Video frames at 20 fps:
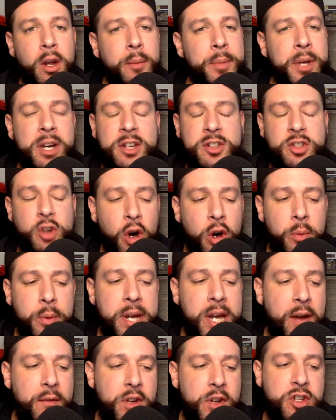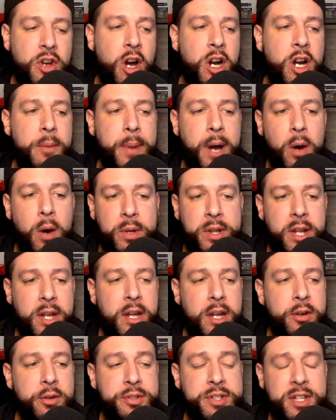Because all we ever talk about with
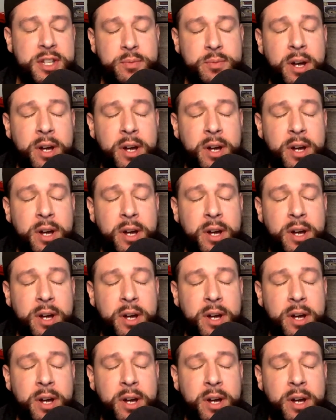the Eagles is,